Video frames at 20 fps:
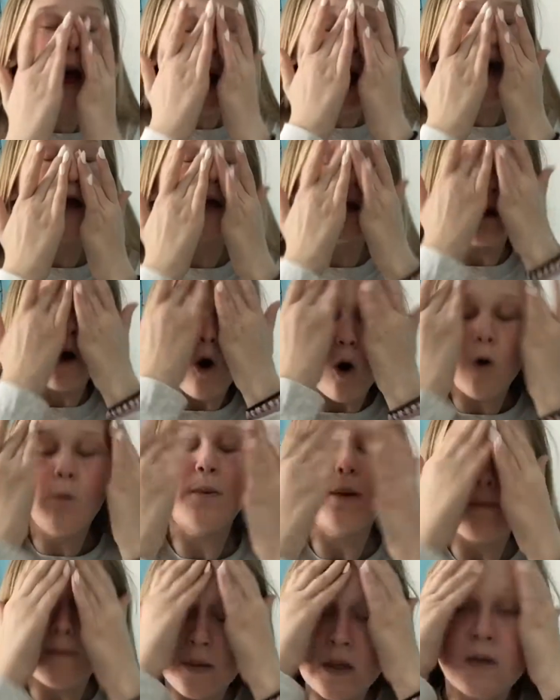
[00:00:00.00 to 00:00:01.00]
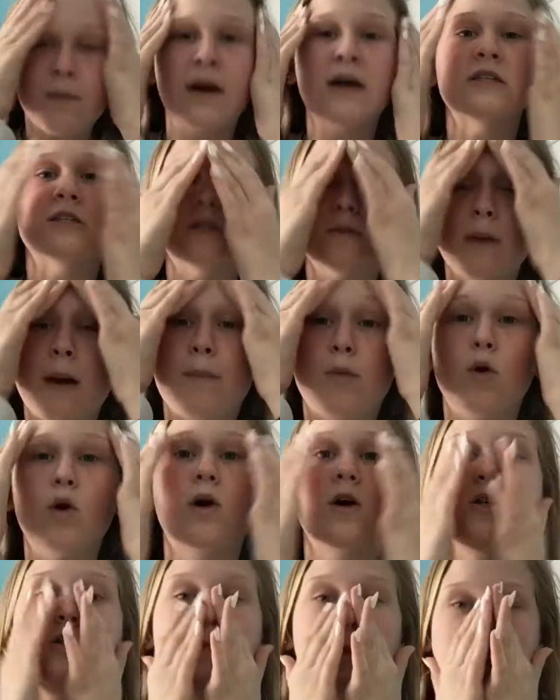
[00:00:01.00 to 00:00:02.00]
I hope it minimizes my
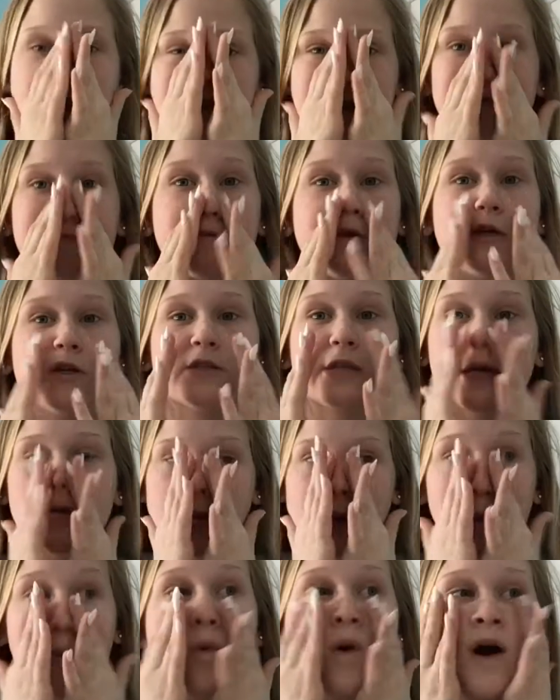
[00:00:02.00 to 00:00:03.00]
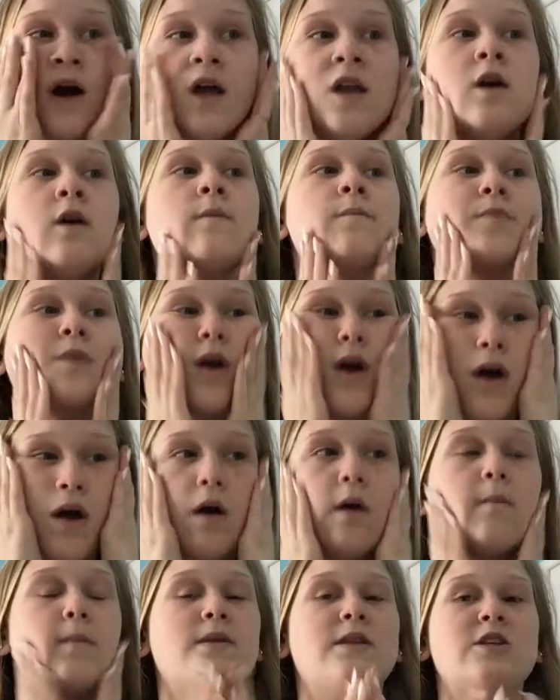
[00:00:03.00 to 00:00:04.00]
pores because it feels like it would.
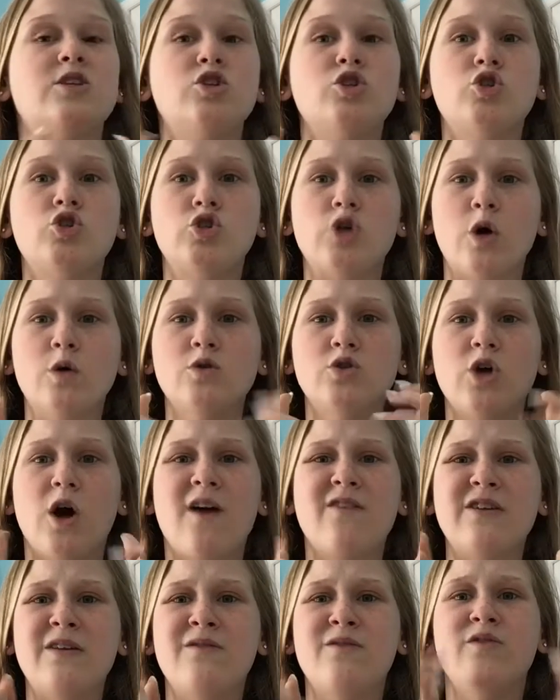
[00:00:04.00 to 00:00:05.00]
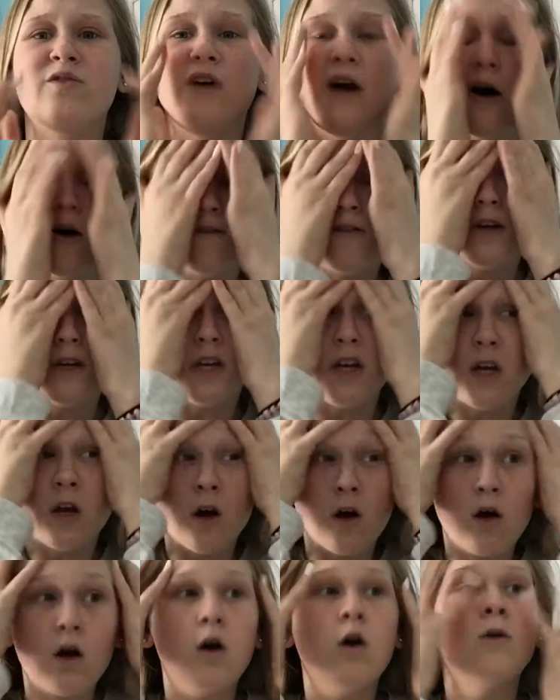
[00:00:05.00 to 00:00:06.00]
But this is so soft and velvety.
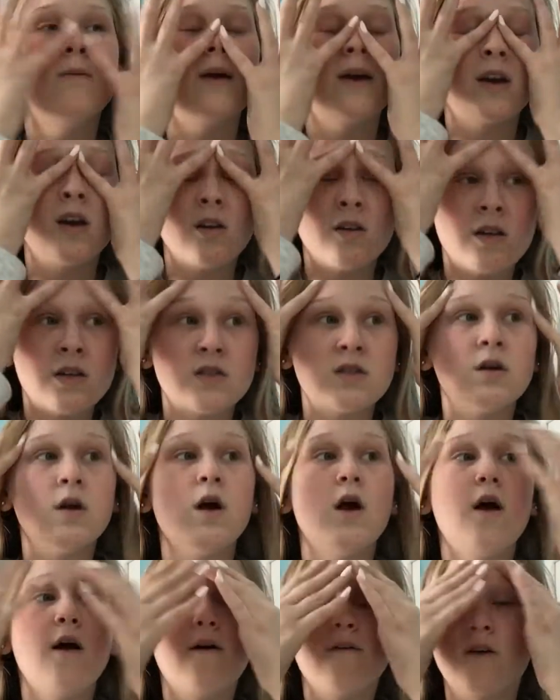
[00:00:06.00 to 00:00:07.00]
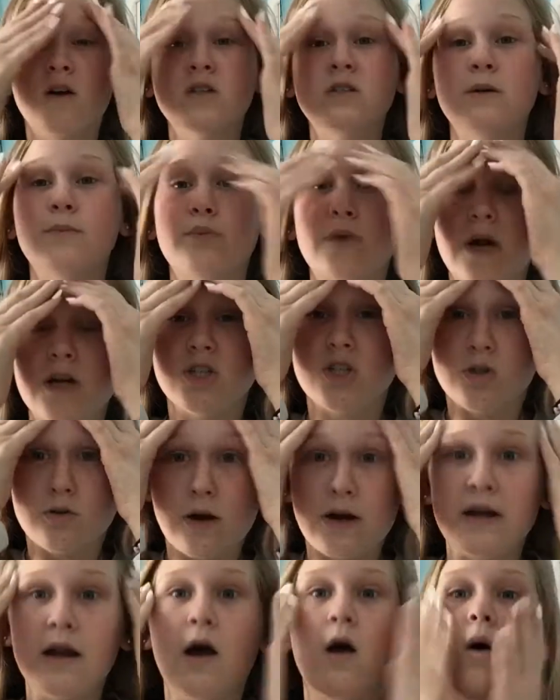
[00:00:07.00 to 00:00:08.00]
Oh my goodness. First impression
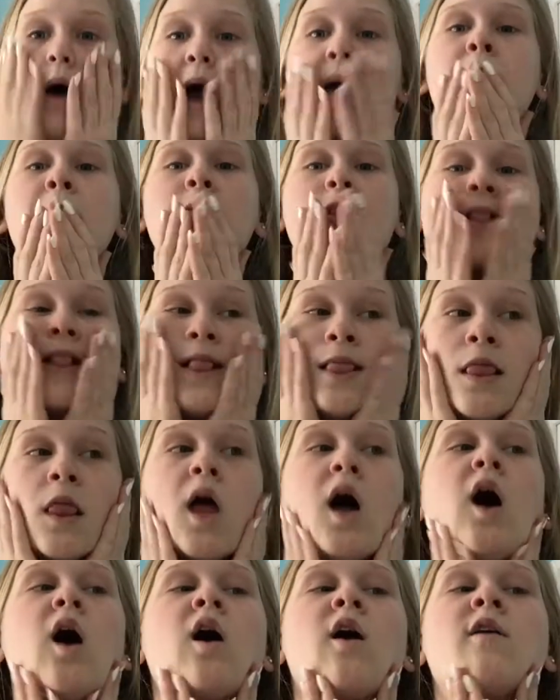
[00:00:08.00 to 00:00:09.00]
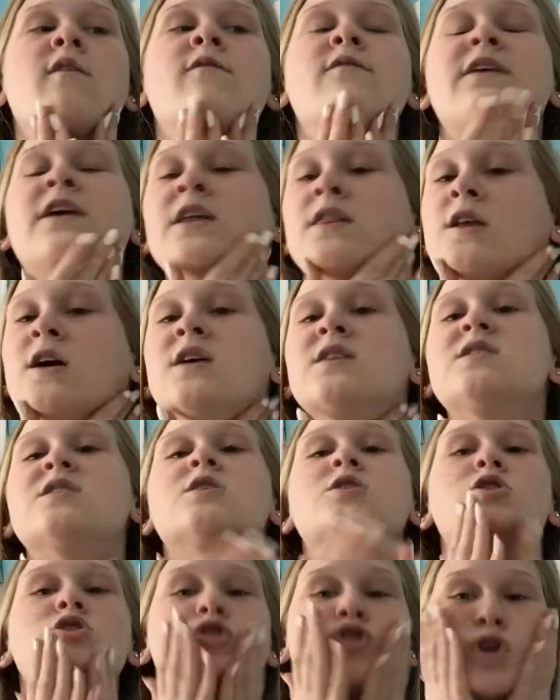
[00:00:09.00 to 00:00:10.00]
right now, I'm loving this.
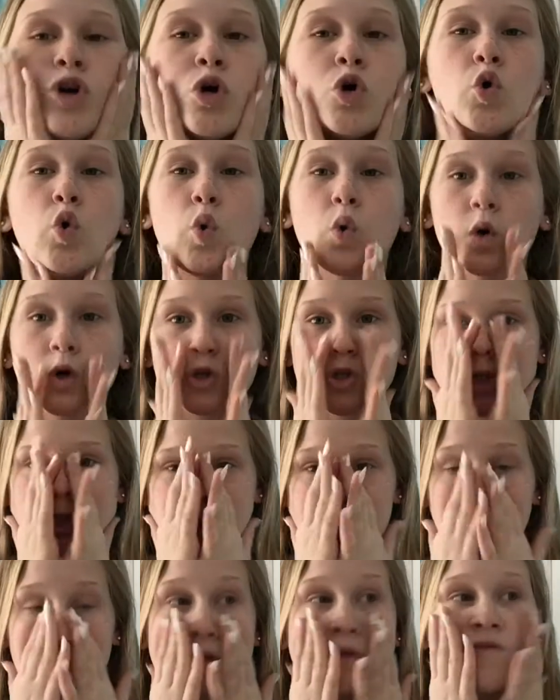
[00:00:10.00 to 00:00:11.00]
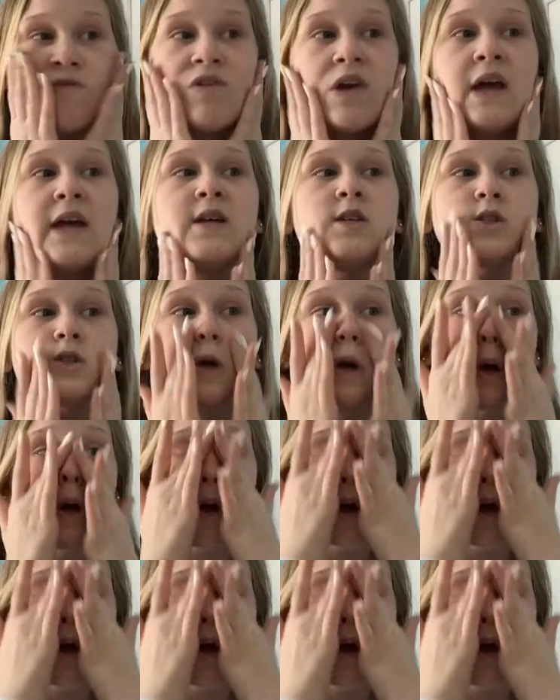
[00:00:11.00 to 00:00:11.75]
This is gorgeous on the face.